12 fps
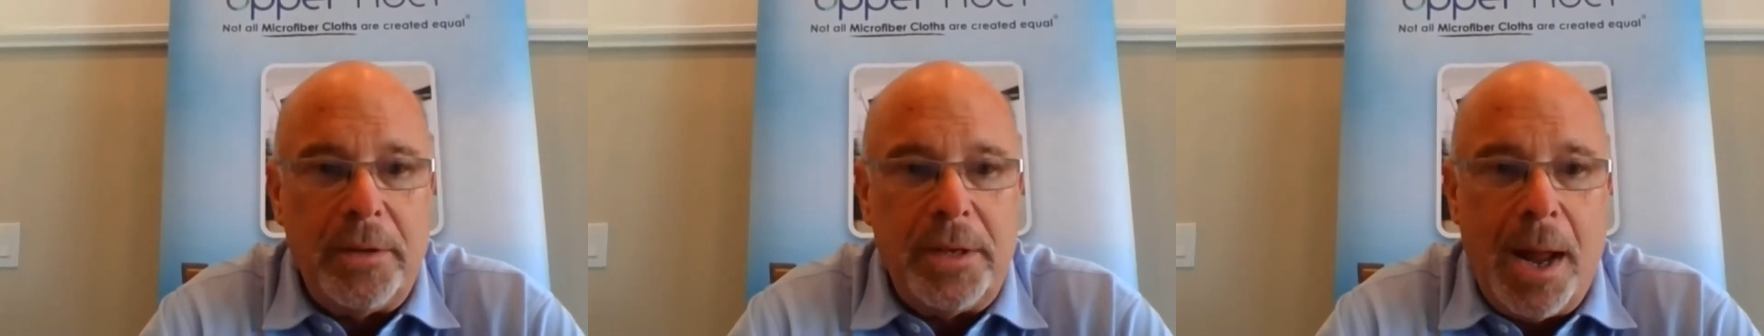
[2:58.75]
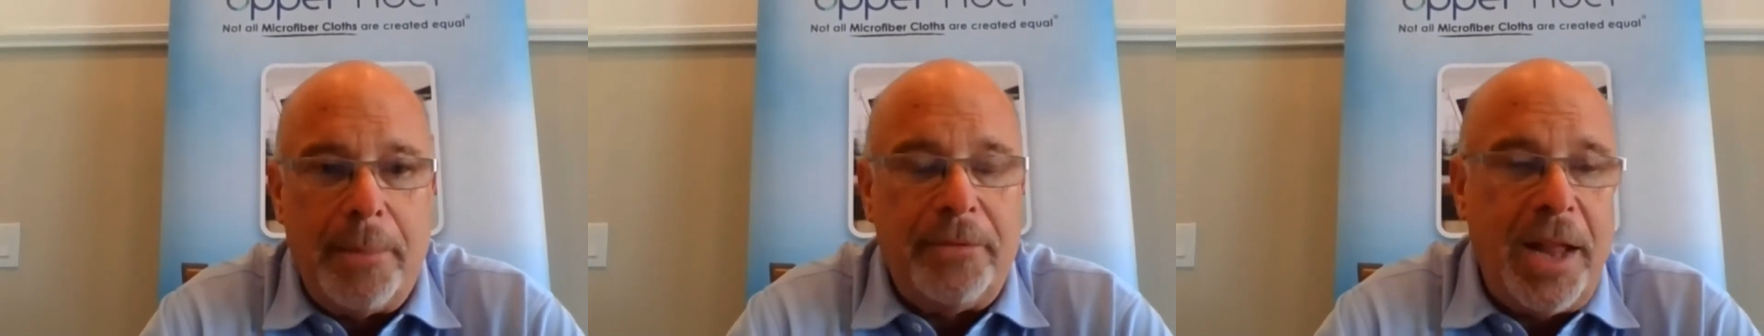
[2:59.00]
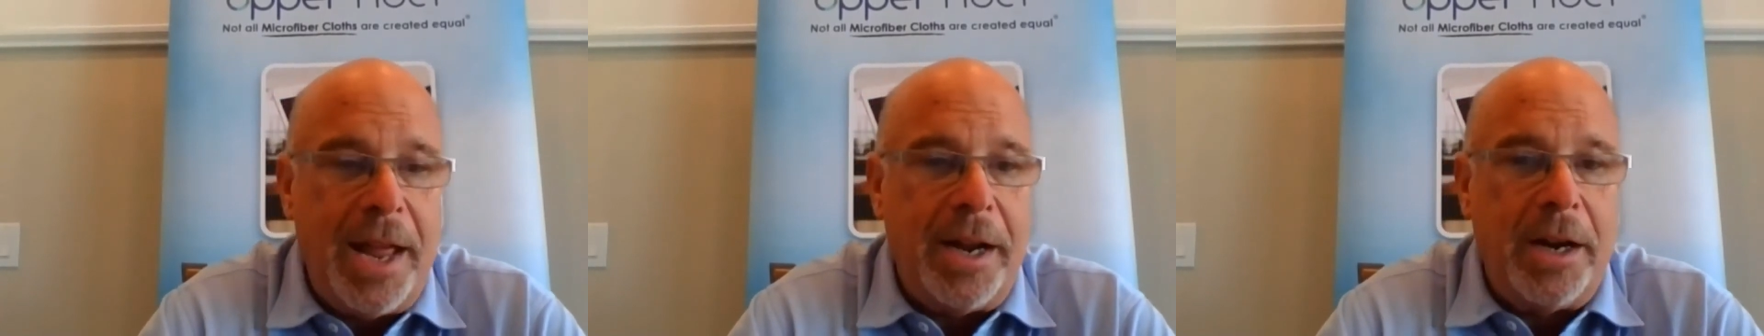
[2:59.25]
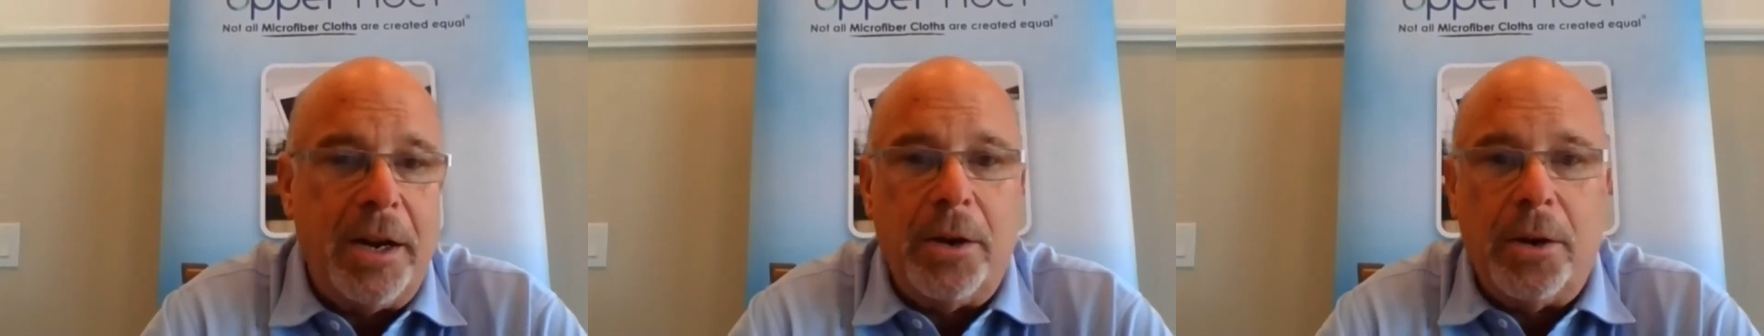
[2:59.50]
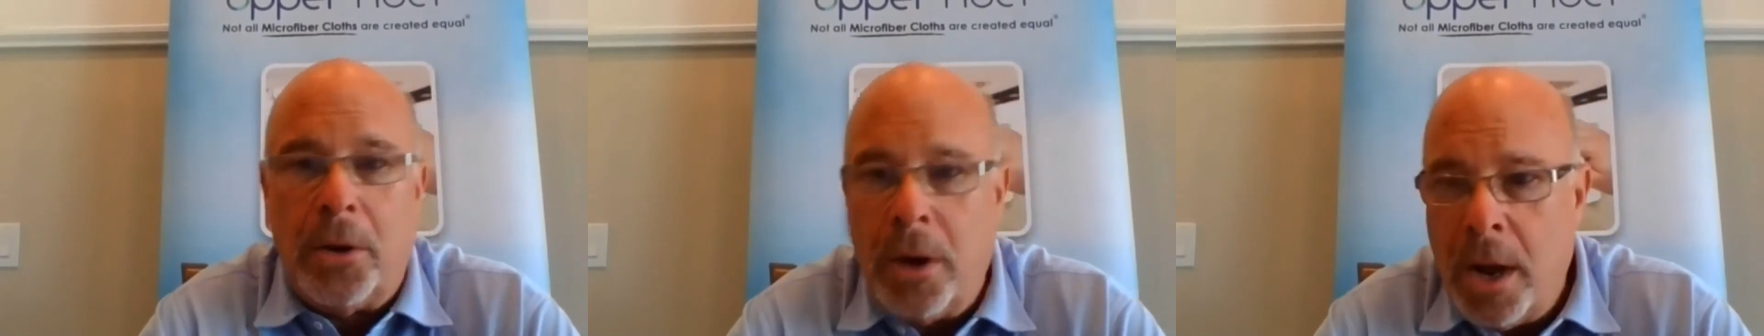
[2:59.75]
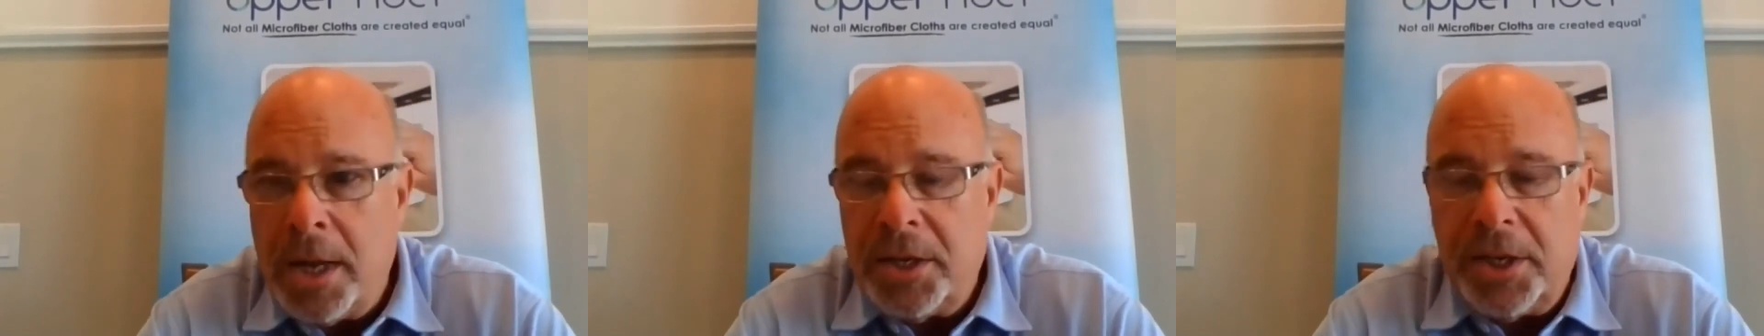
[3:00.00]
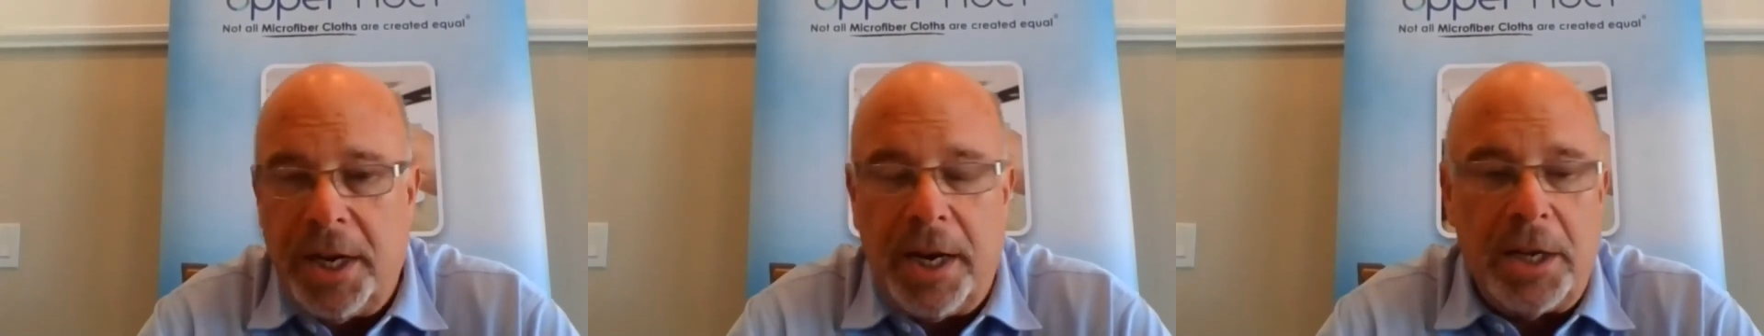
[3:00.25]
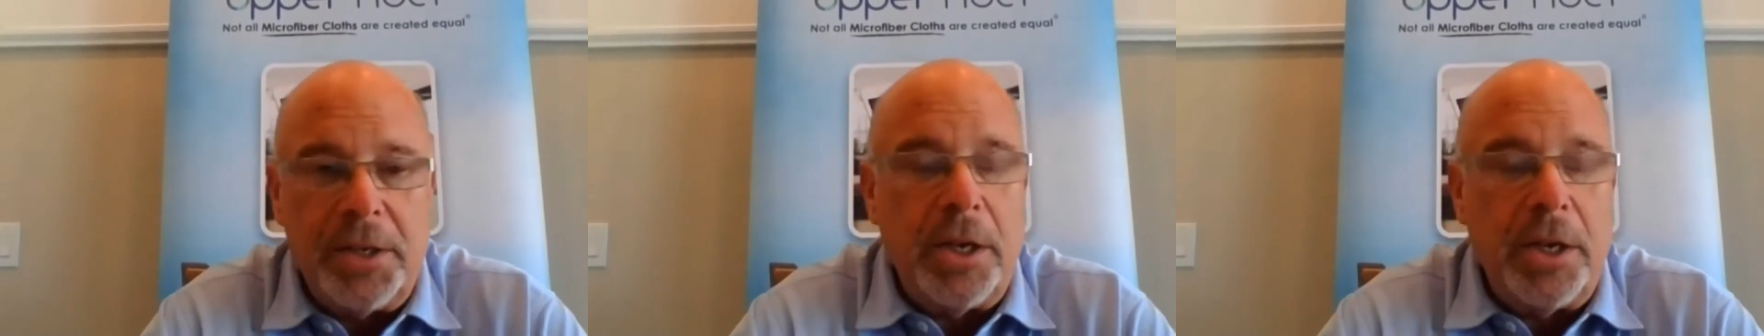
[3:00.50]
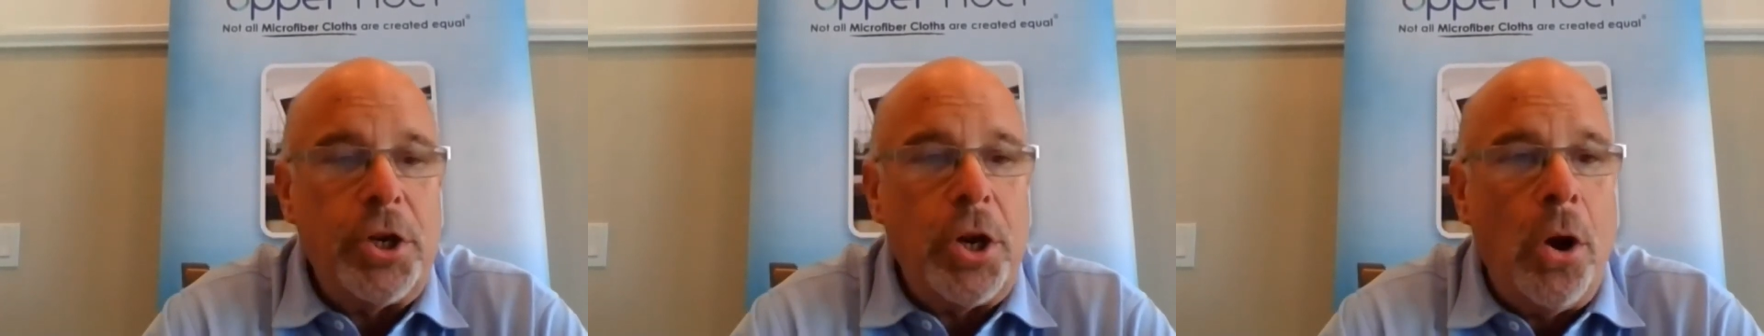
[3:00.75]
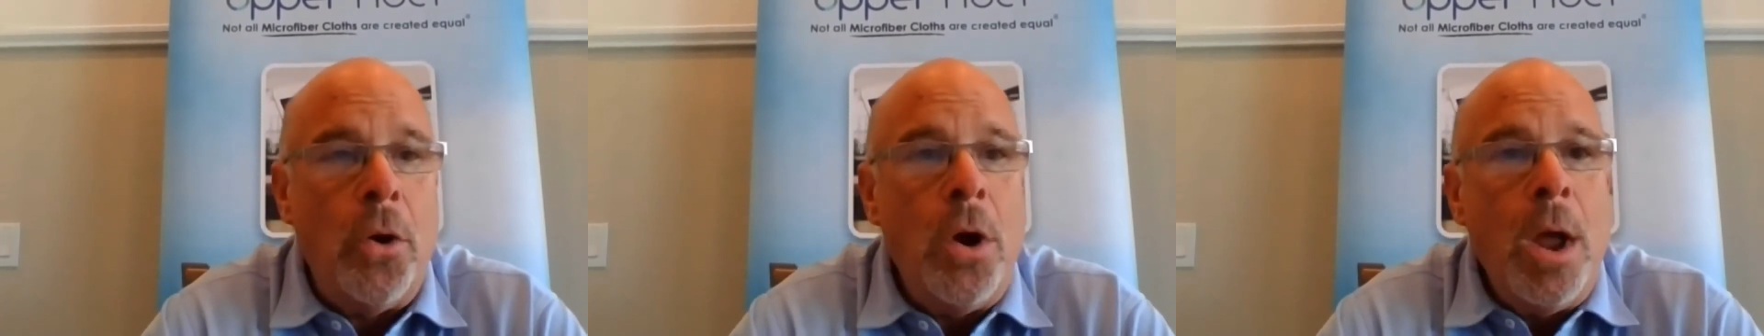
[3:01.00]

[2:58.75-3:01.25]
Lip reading: Tom Flanagan or seen us at a show,